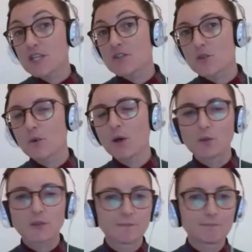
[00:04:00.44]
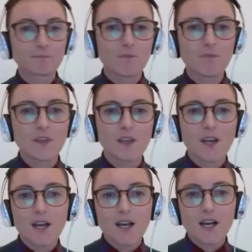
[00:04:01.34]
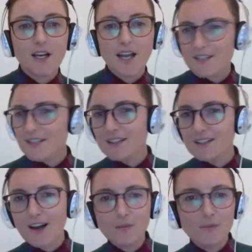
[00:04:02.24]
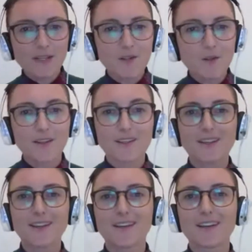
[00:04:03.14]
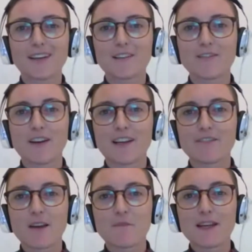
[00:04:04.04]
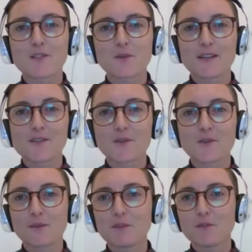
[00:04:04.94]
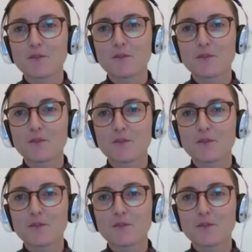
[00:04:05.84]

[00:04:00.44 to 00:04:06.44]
too old. And Jan, I'll bring you here, if I may, to ask you a couple of questions.